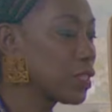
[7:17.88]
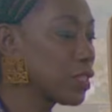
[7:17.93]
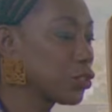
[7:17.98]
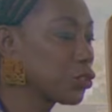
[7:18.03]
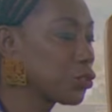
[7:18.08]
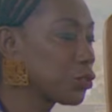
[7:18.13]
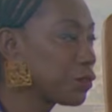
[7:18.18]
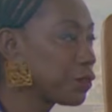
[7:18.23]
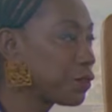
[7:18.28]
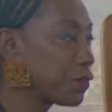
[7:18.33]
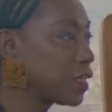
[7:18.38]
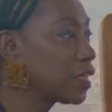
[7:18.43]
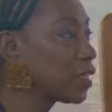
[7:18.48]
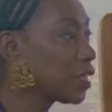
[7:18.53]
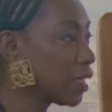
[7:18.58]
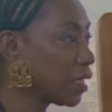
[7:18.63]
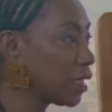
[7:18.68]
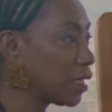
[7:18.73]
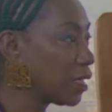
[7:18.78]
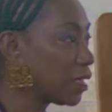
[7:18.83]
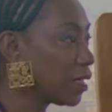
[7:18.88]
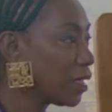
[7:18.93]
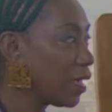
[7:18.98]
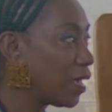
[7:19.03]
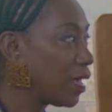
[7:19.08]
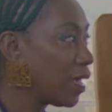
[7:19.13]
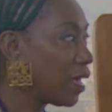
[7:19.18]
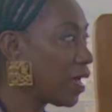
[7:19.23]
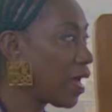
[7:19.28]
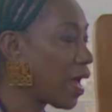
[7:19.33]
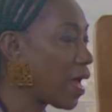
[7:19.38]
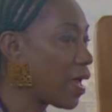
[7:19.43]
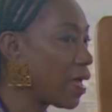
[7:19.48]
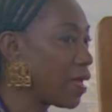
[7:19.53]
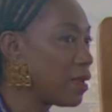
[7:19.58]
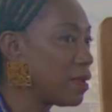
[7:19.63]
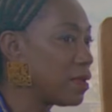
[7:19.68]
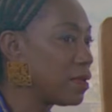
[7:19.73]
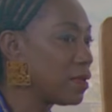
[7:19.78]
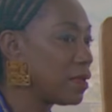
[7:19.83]
initial feeling,
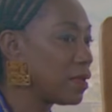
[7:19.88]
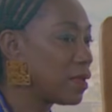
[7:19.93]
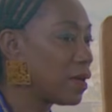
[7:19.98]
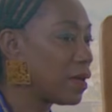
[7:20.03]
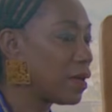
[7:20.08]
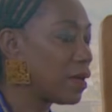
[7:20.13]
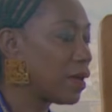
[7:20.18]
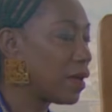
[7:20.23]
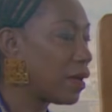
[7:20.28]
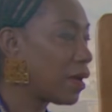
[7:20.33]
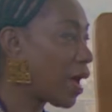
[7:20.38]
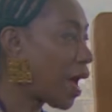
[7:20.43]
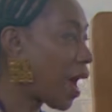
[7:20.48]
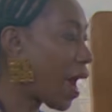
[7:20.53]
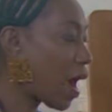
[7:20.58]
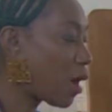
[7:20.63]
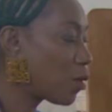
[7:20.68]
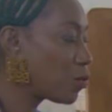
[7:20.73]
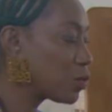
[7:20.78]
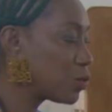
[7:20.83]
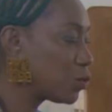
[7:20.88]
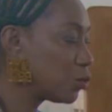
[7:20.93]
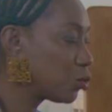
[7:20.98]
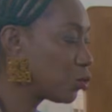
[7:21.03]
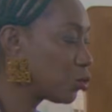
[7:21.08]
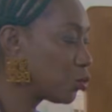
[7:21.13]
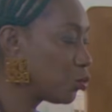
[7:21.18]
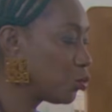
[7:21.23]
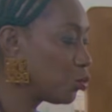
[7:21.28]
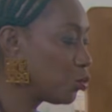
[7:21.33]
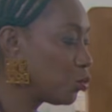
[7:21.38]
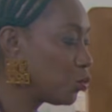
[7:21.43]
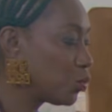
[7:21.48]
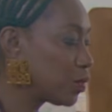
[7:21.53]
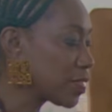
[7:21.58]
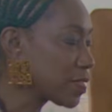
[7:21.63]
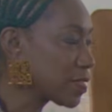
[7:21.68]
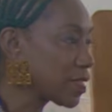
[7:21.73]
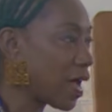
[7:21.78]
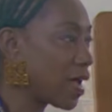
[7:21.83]
and how did you
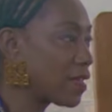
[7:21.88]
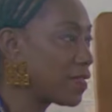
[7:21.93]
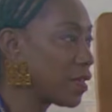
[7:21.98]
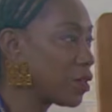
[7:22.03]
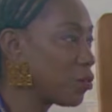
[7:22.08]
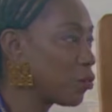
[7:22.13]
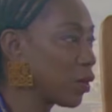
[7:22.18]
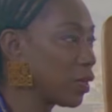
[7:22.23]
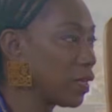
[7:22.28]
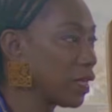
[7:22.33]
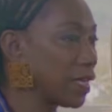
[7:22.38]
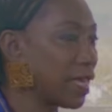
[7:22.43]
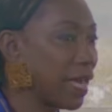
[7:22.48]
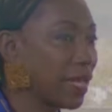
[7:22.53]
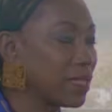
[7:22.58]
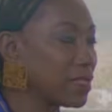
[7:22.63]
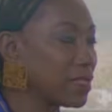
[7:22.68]
decide that you were going to get